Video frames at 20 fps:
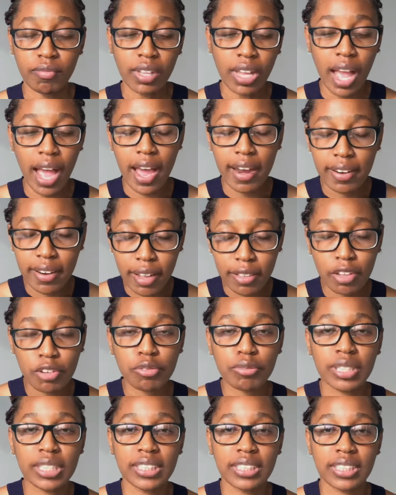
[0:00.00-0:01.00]
Another
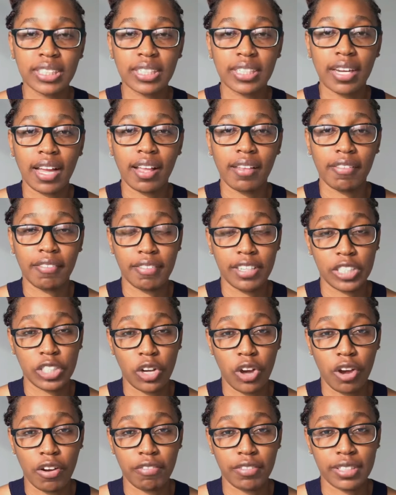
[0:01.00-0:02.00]
reason a visa
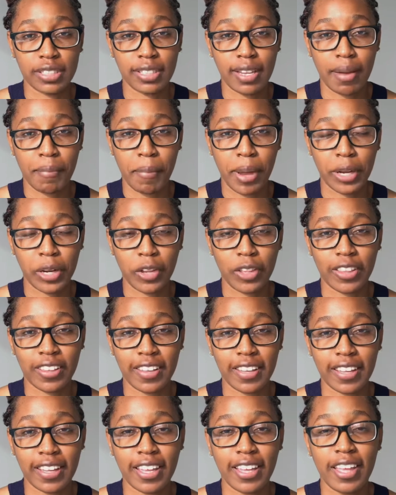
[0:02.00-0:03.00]
officer might not
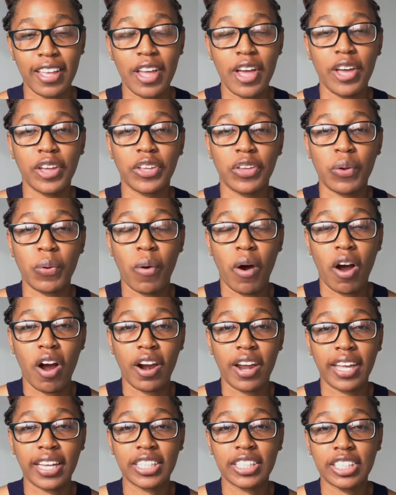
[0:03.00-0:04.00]
think you are
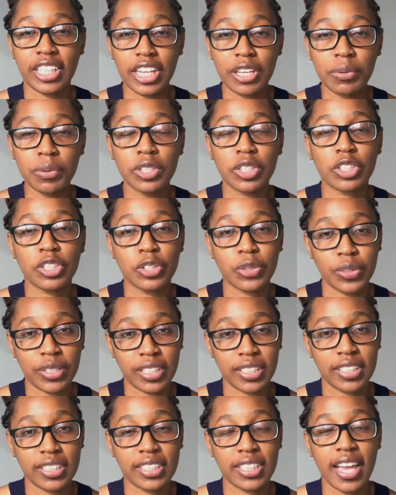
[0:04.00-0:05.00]
a genuine
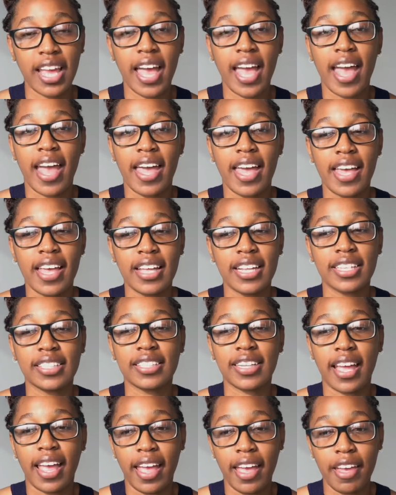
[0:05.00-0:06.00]
student is
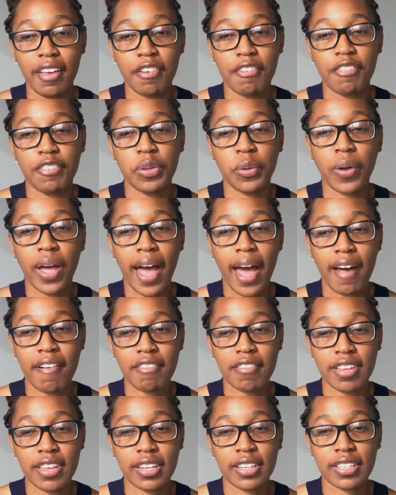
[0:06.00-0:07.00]
if you
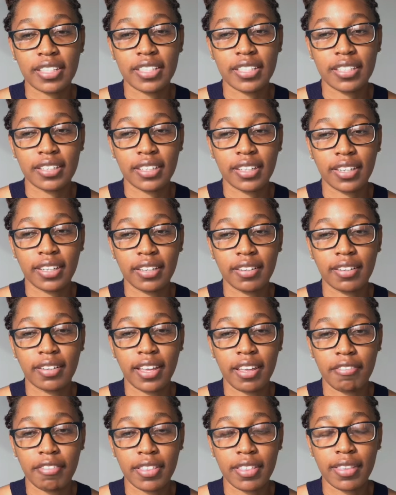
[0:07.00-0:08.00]
haven't
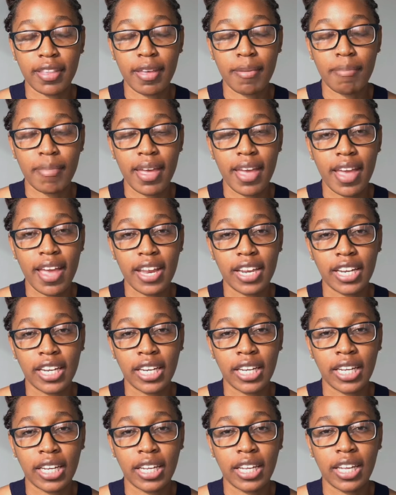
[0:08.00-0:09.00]
given them
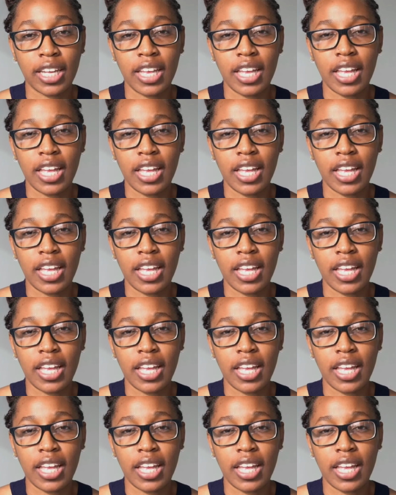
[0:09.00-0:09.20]
any